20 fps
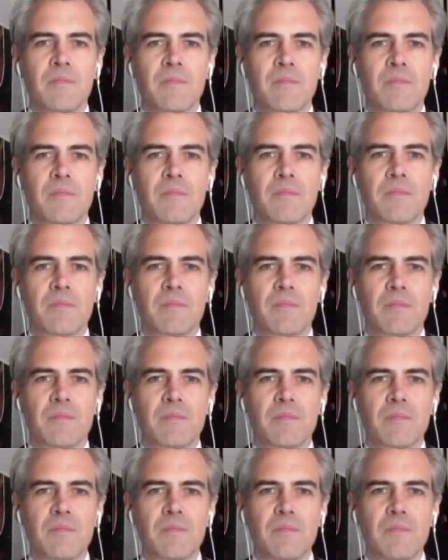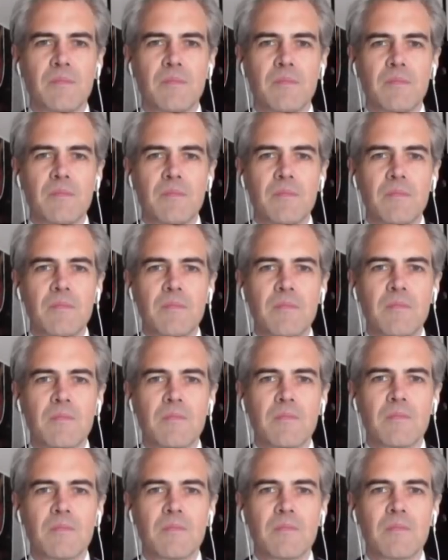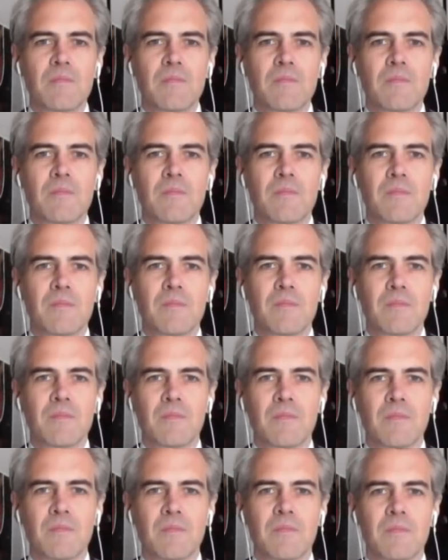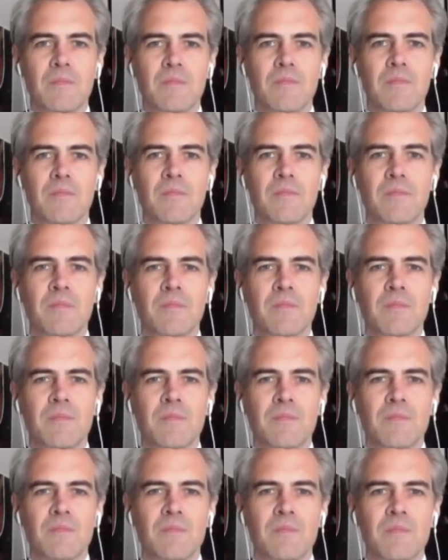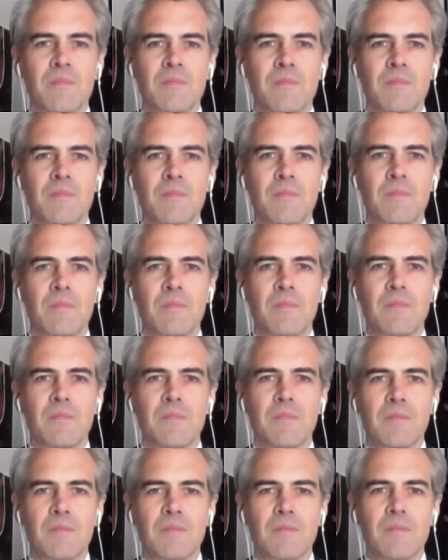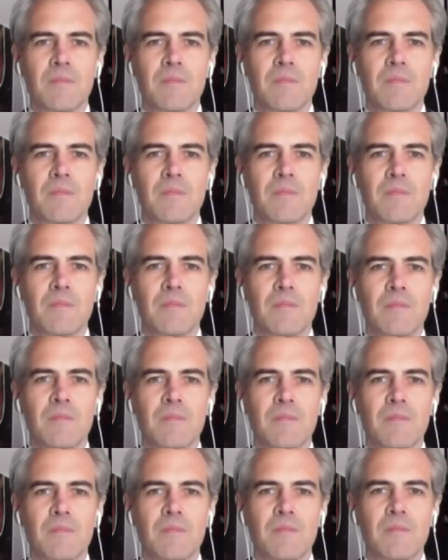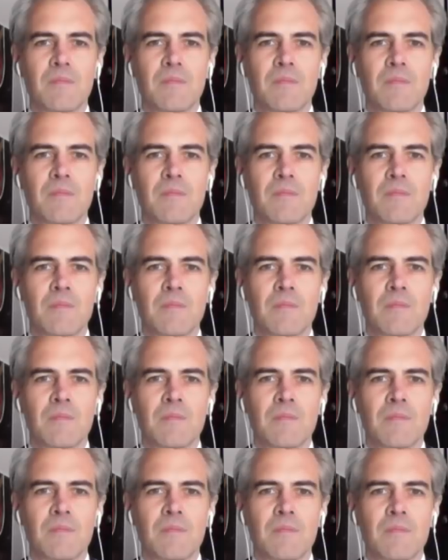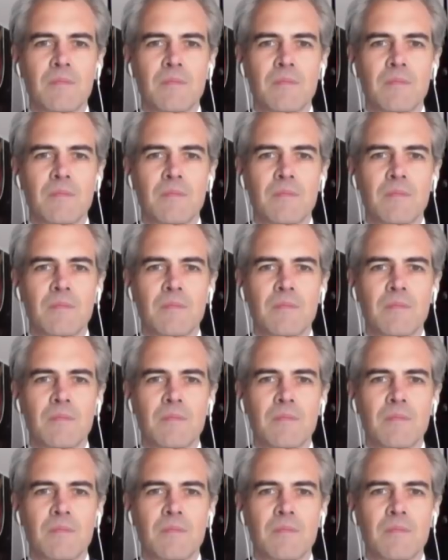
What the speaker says: (not speaking)